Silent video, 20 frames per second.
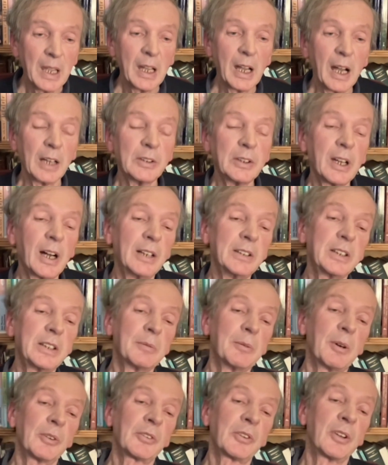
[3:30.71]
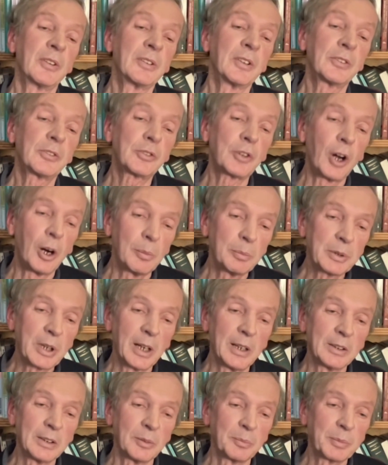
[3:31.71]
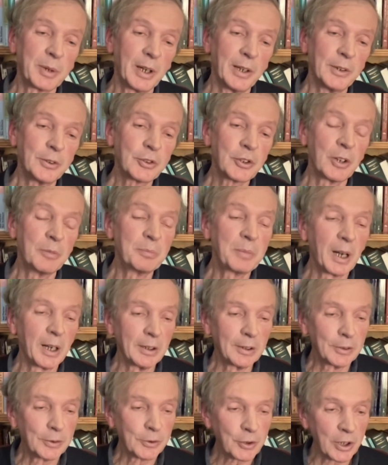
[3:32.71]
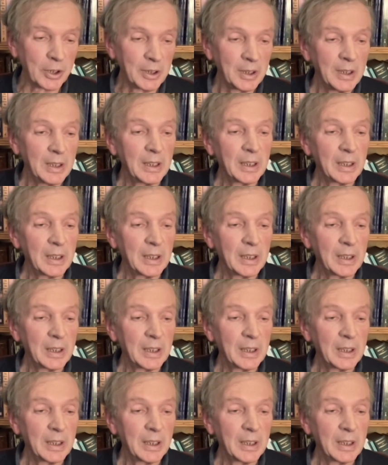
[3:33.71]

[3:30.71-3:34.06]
and the idea was that this top down approach in biology